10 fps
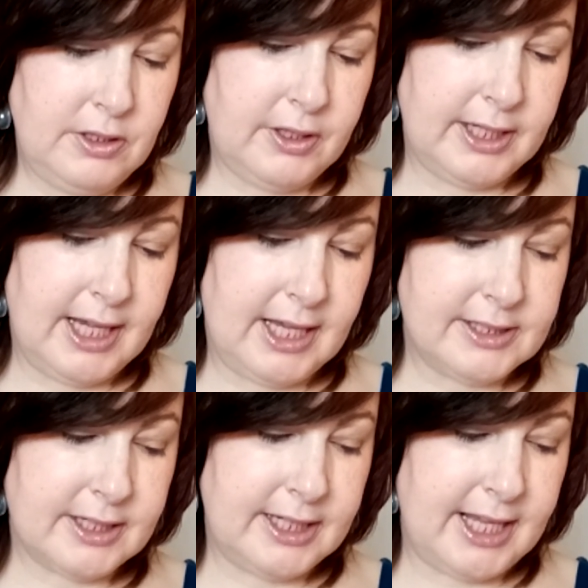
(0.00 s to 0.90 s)
you can
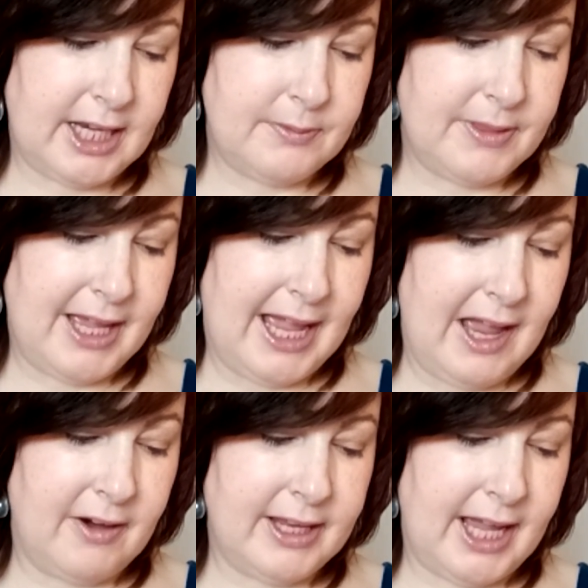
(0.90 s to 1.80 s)
ask to connect with the
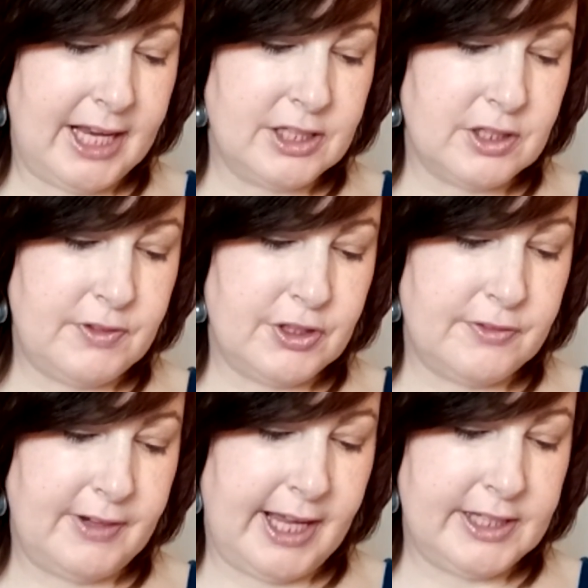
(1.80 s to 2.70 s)
higher guidance of your
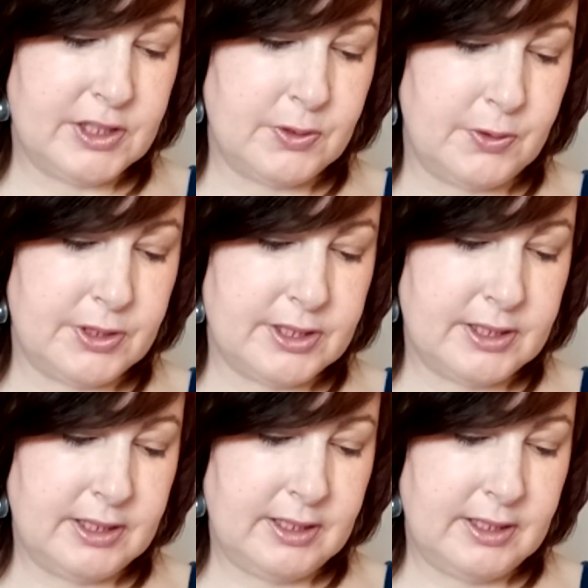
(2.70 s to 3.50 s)
divine source